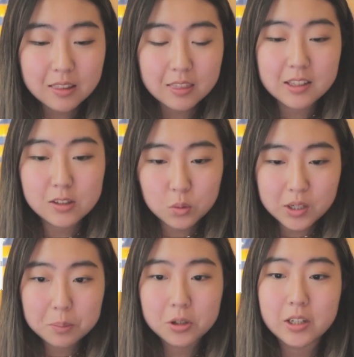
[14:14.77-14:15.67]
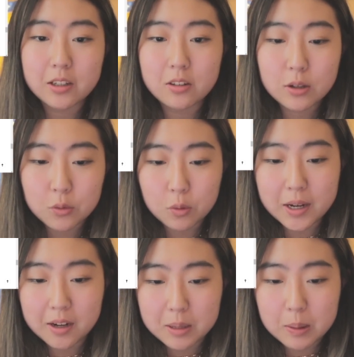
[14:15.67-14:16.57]
This one in particular
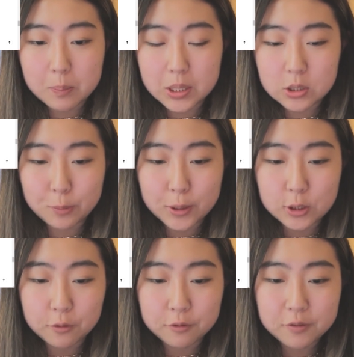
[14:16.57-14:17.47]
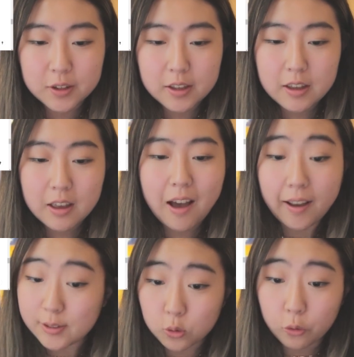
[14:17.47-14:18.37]
reminded me a bit too much of
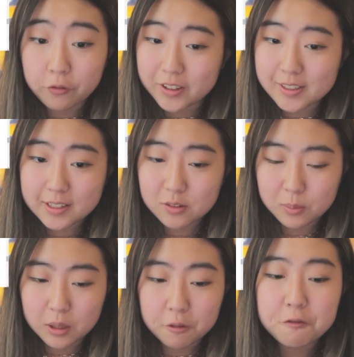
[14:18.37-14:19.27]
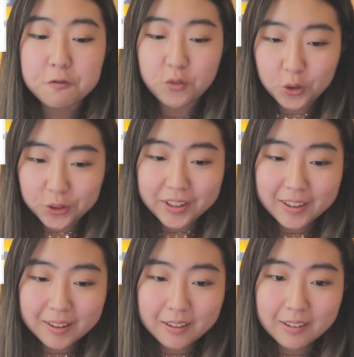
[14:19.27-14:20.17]
high school physics for me to
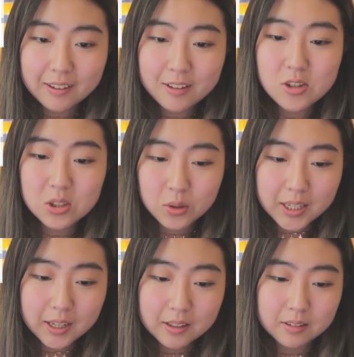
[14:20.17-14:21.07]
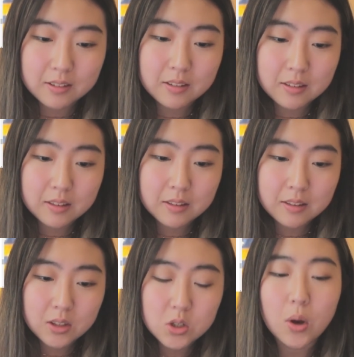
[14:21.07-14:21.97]
fully enjoy it.
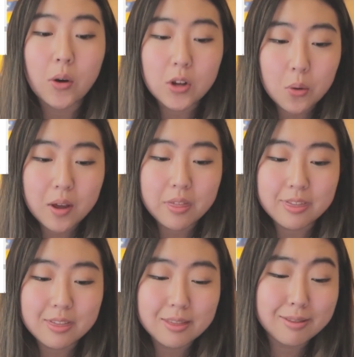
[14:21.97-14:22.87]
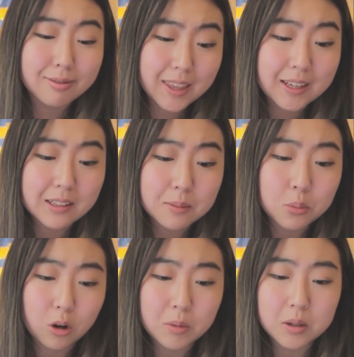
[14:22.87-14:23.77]
So I'll go with it didn't
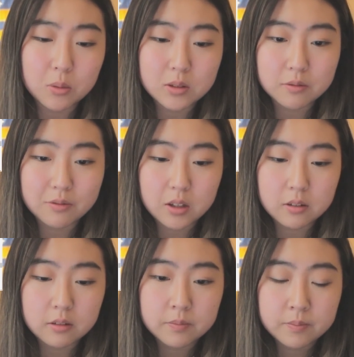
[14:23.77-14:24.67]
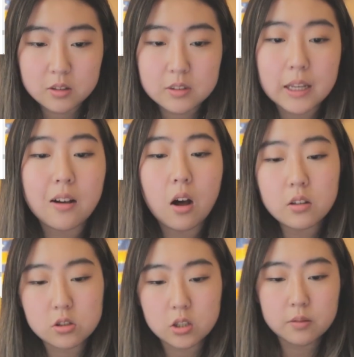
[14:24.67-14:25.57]
bore me, but it wasn't fun.
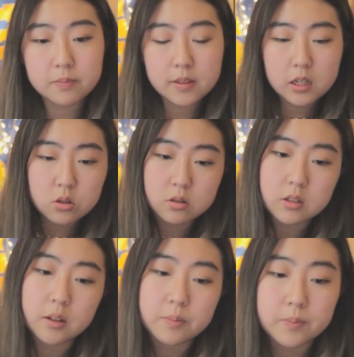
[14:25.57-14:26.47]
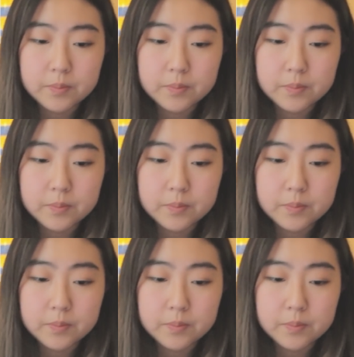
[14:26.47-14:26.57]
Psychology. Interesting.